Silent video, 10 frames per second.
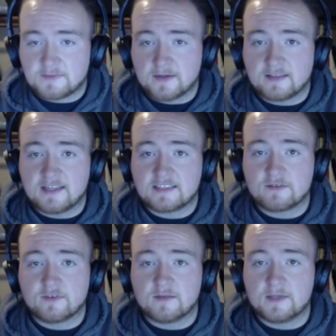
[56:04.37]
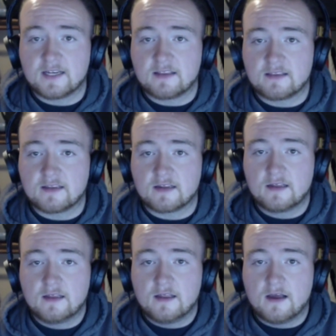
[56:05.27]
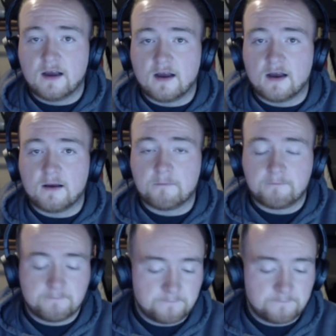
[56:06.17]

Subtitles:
expecting that to really be anything to